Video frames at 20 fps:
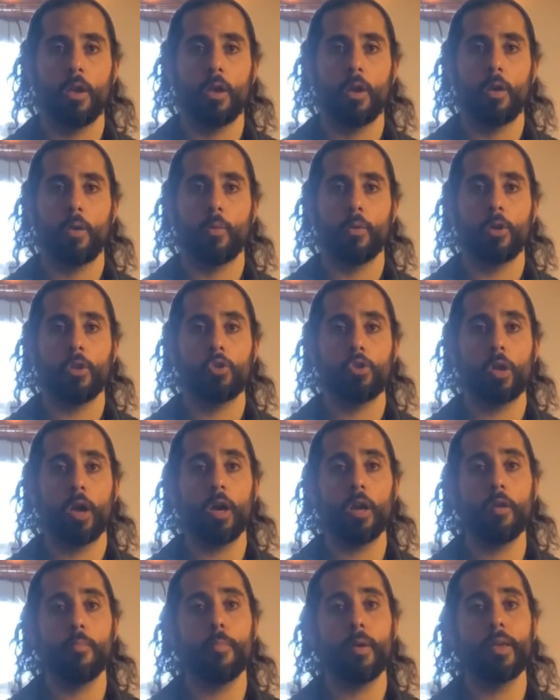We're going to try
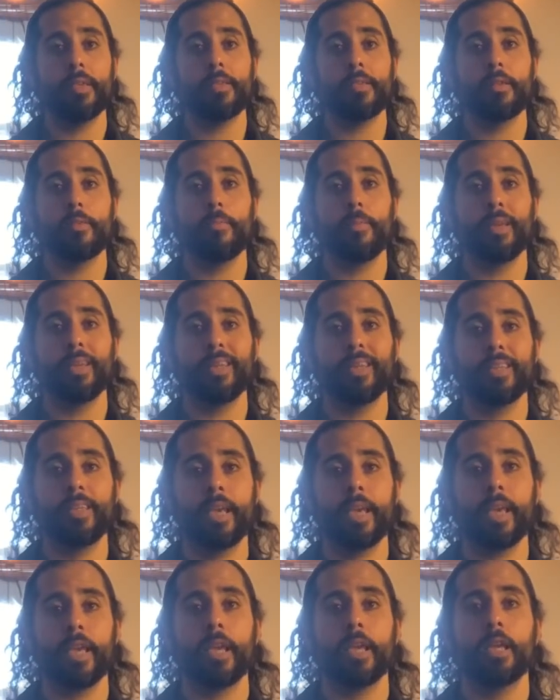our best to
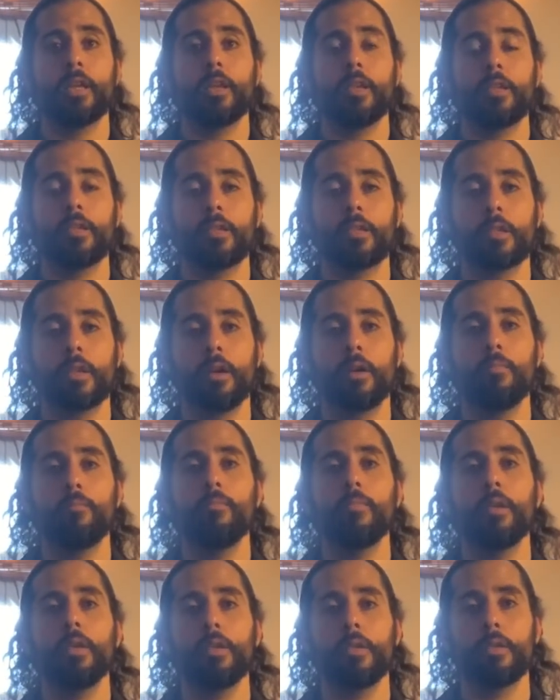maintain
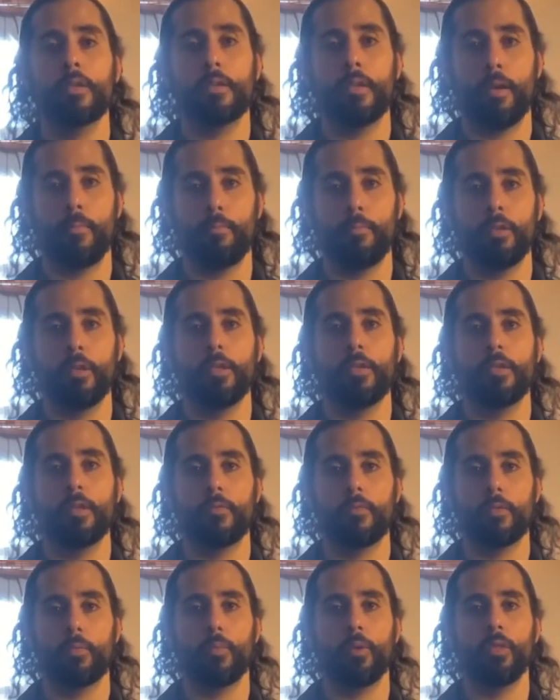some semblance
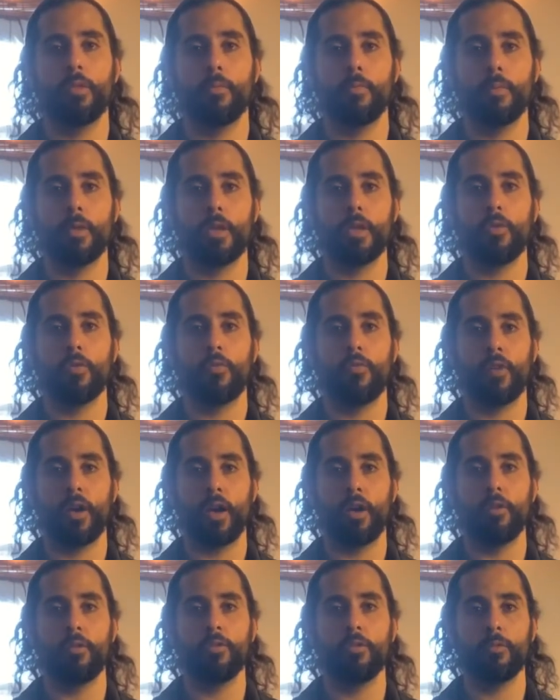of the rhythm that you
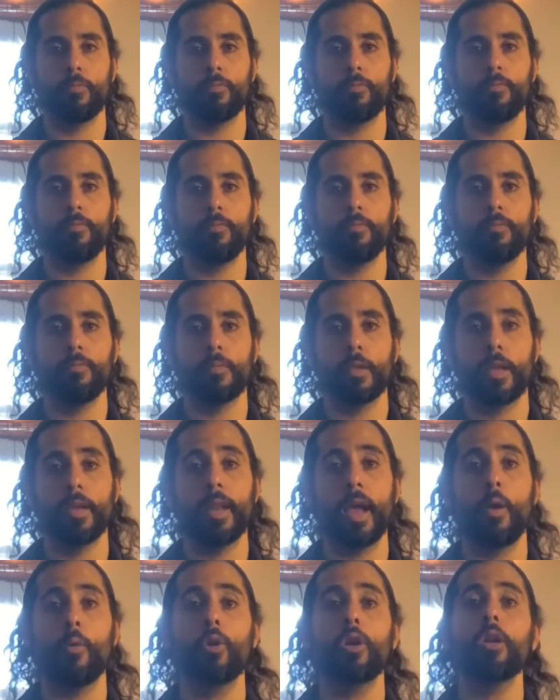found. And
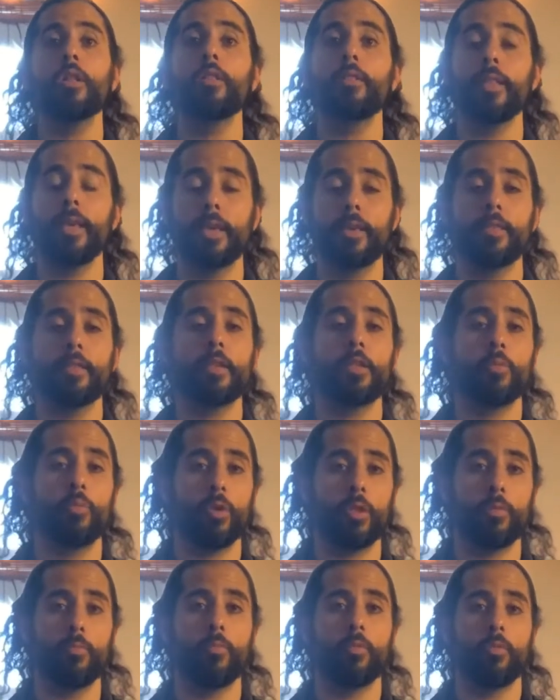now we're going to link this
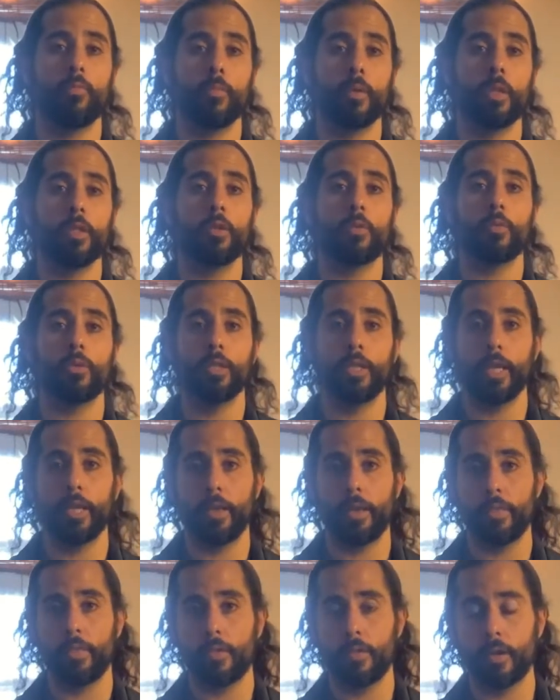with movement. So we're
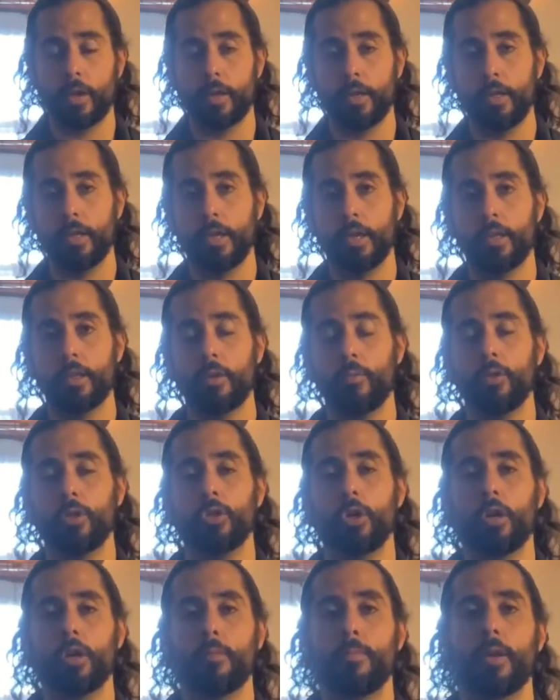taking this idea that we
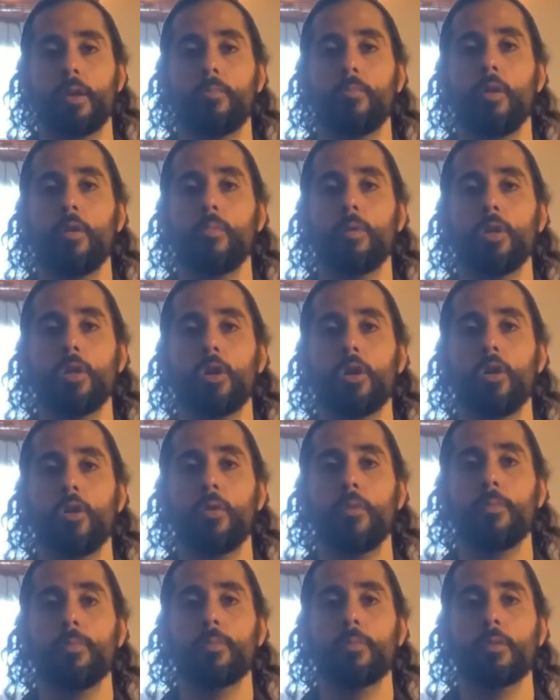talked about a moment
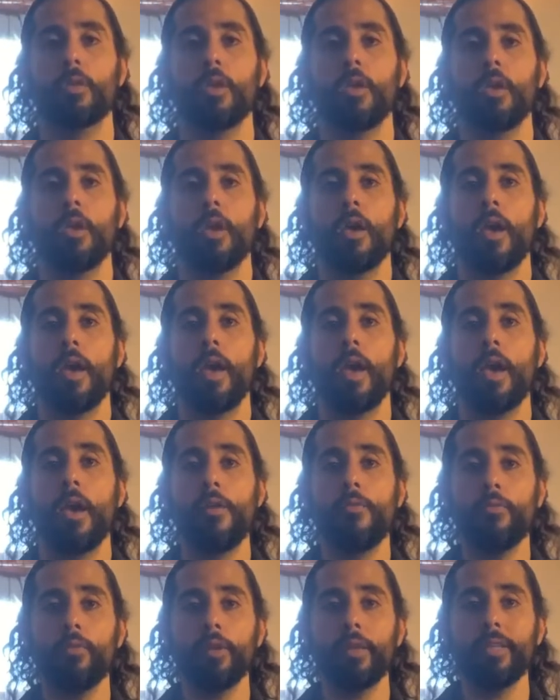ago,
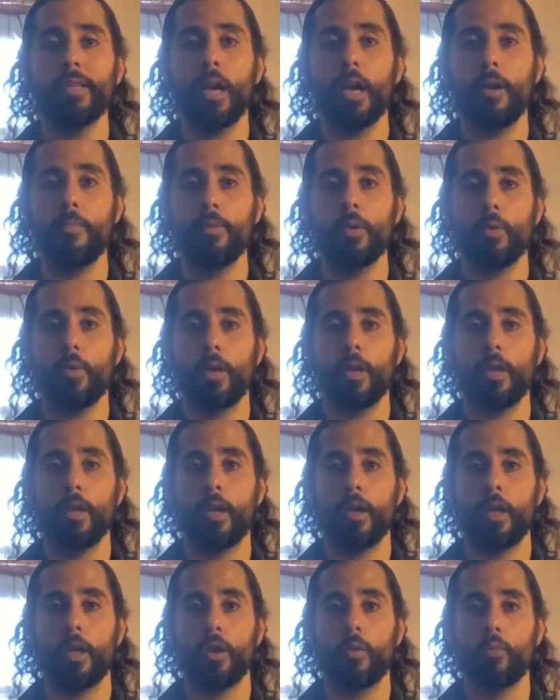Every time you
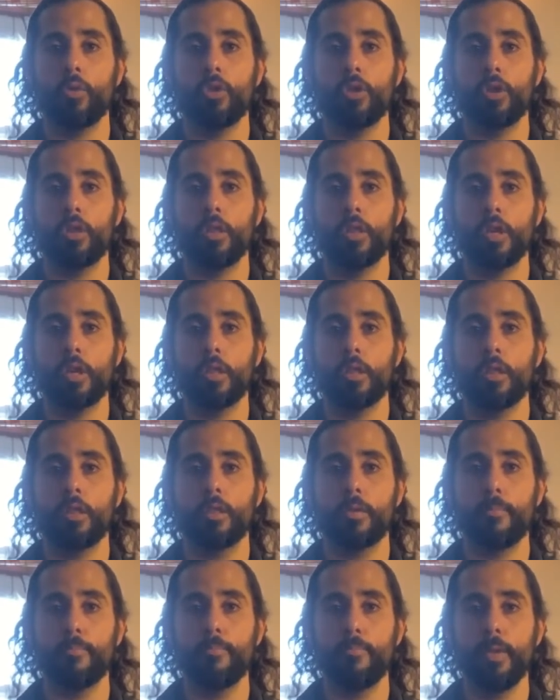inhale, I want you to think that
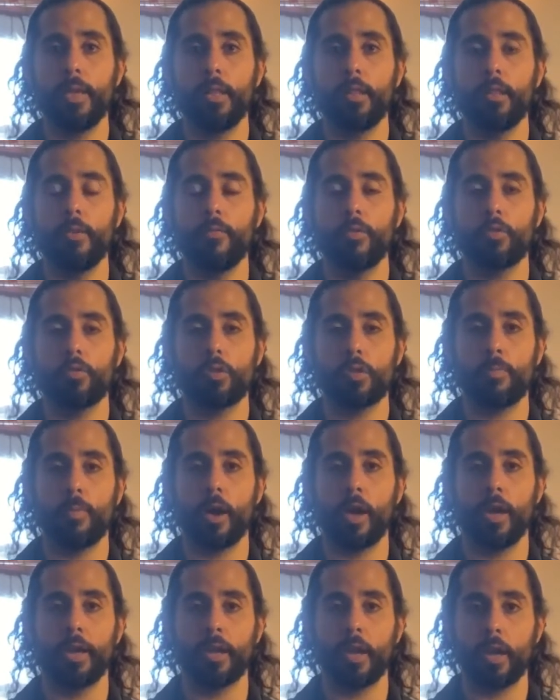the middle of your
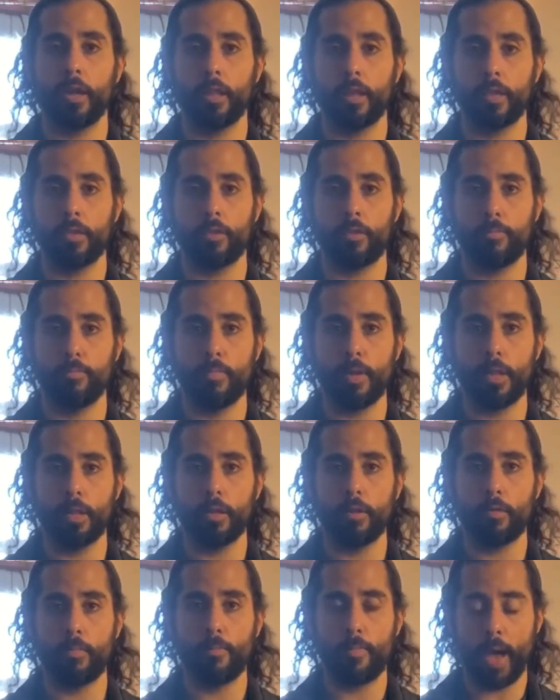spine, kind of like the middle of
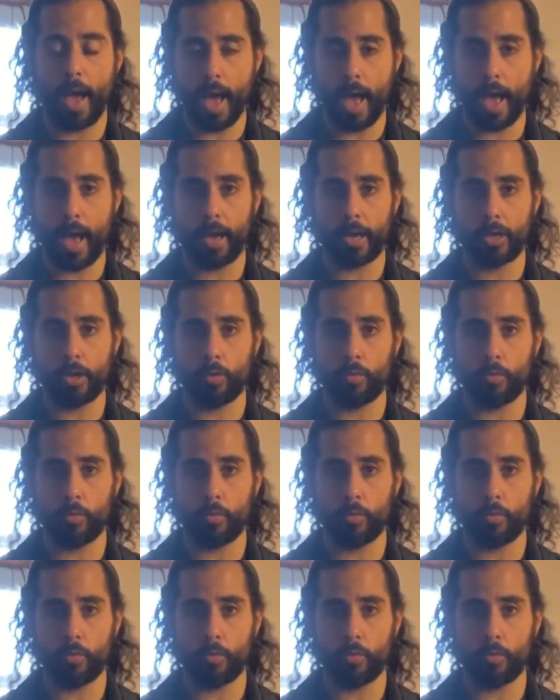your back, your